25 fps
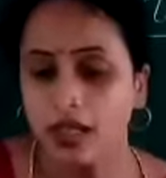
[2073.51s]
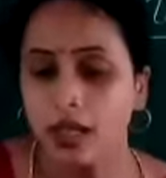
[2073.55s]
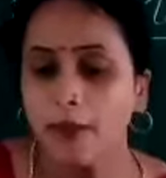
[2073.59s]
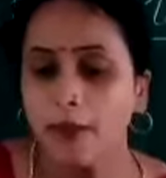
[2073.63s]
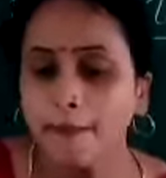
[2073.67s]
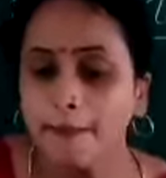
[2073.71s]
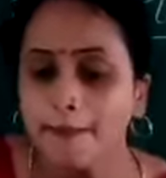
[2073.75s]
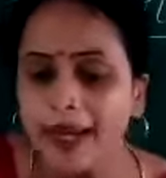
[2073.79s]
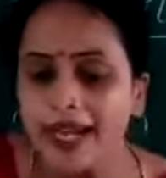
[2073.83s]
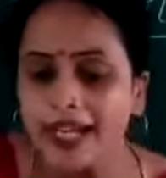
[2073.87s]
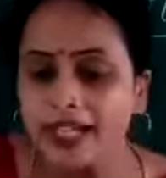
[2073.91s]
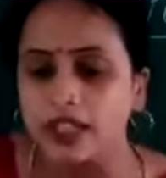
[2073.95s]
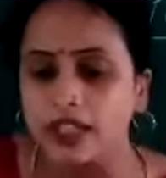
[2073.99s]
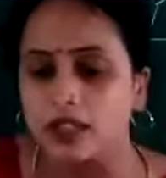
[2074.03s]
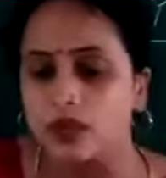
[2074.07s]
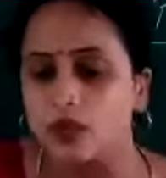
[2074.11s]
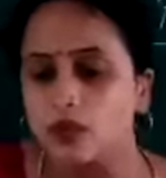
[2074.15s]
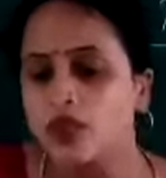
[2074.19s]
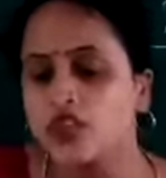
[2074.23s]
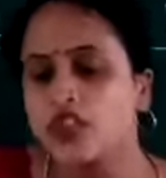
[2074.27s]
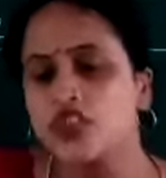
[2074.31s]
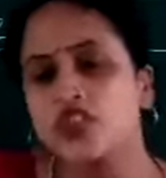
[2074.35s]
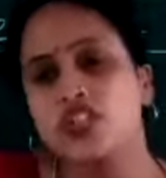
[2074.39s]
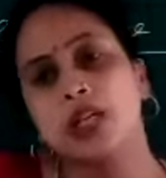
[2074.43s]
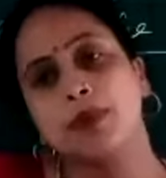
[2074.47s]
Men,
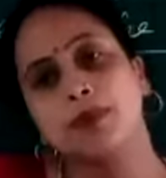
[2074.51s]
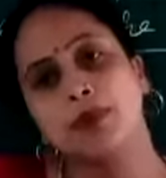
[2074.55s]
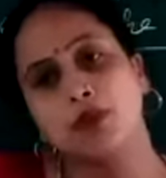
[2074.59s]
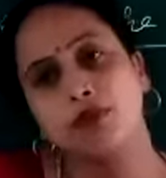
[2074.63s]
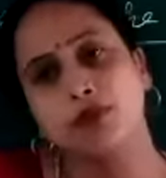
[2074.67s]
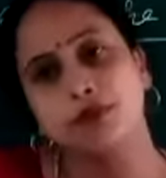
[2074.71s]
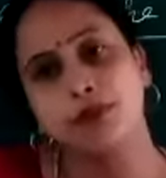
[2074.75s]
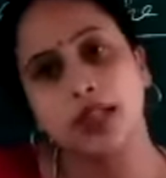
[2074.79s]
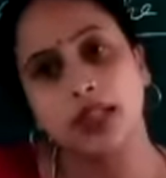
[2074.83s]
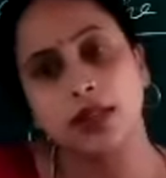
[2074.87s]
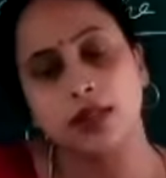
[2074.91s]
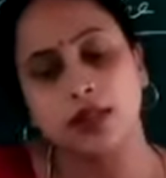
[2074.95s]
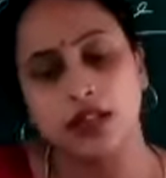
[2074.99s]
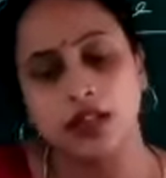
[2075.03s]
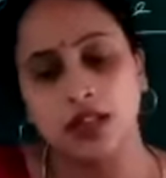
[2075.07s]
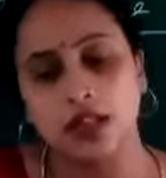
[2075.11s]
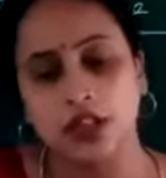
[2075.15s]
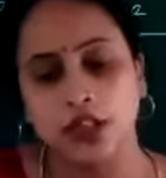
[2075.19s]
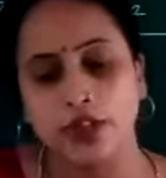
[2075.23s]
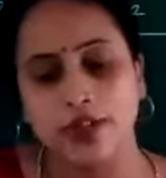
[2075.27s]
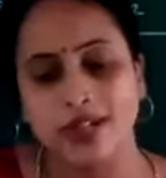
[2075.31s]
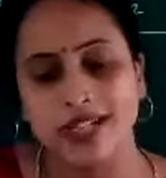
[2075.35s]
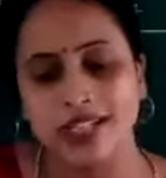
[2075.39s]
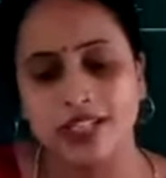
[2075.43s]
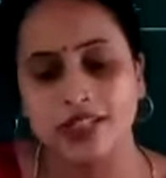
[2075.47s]
which type of
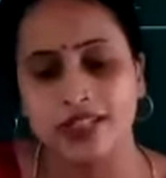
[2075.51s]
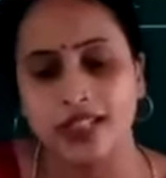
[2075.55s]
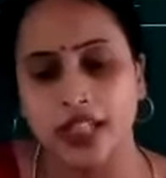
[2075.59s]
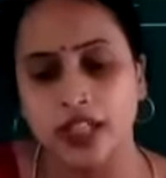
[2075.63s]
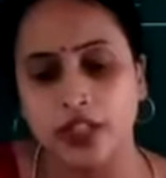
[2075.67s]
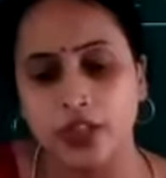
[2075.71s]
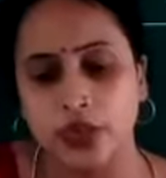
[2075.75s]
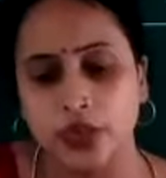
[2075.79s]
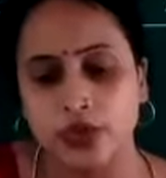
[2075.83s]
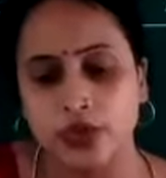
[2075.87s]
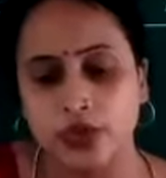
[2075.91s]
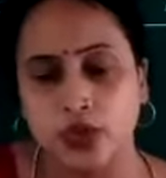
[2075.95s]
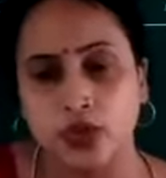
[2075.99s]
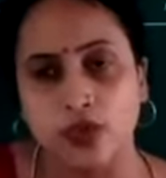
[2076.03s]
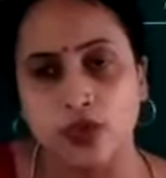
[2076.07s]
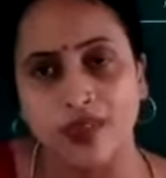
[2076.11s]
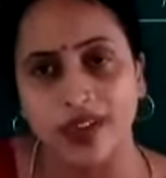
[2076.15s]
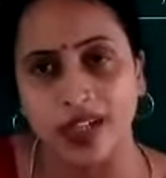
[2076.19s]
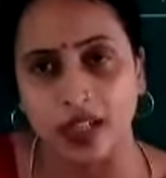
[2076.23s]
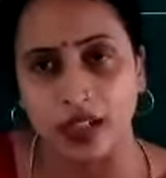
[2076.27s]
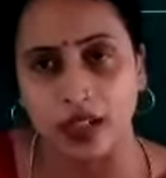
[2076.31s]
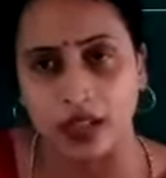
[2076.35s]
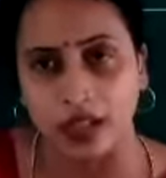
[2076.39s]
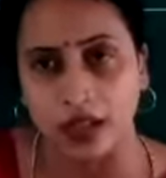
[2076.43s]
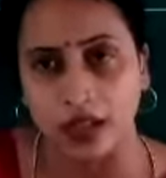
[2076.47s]
dress they used to
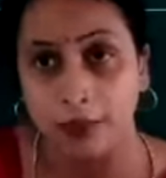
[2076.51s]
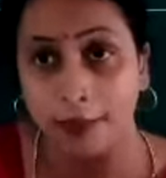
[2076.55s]
wear?